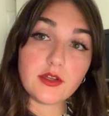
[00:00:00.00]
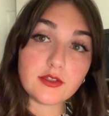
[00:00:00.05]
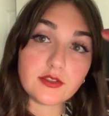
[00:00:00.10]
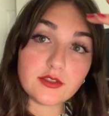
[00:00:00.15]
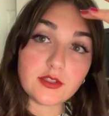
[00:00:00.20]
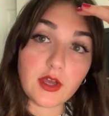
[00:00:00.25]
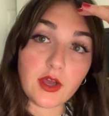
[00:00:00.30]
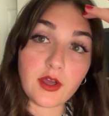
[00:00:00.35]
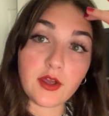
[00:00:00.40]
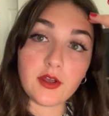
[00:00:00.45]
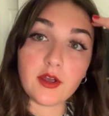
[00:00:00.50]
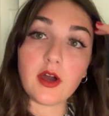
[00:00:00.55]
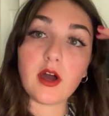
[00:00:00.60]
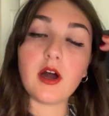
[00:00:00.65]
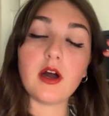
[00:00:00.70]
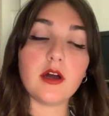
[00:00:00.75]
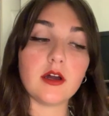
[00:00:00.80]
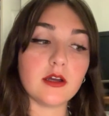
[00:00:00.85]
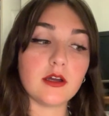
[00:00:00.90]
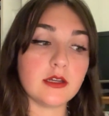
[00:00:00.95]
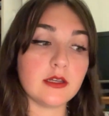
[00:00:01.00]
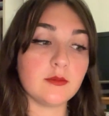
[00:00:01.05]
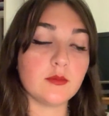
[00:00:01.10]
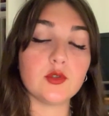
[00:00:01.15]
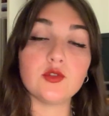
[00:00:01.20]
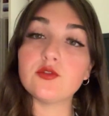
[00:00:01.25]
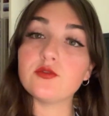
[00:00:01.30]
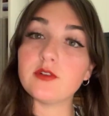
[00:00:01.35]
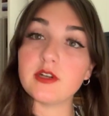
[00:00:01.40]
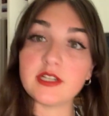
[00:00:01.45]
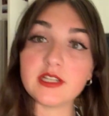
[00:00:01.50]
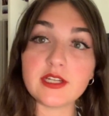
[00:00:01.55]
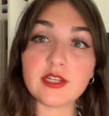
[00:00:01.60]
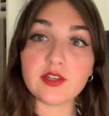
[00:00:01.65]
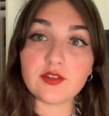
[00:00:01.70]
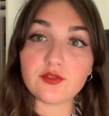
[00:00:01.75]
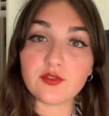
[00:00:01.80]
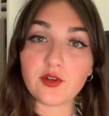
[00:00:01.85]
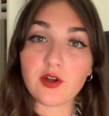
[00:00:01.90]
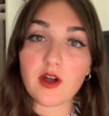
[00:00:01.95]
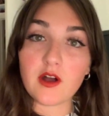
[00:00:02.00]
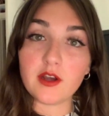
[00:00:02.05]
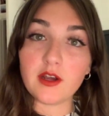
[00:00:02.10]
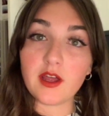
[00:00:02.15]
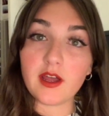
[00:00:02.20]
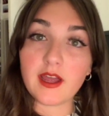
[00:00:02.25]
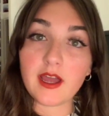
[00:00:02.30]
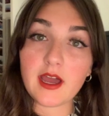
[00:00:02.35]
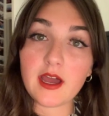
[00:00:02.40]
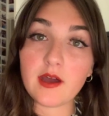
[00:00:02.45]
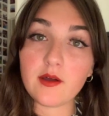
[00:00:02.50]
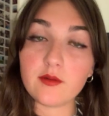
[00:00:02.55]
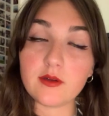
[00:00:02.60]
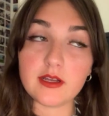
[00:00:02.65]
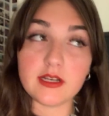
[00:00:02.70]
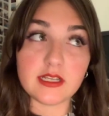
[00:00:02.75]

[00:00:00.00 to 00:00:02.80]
So I'm all ready for our night out.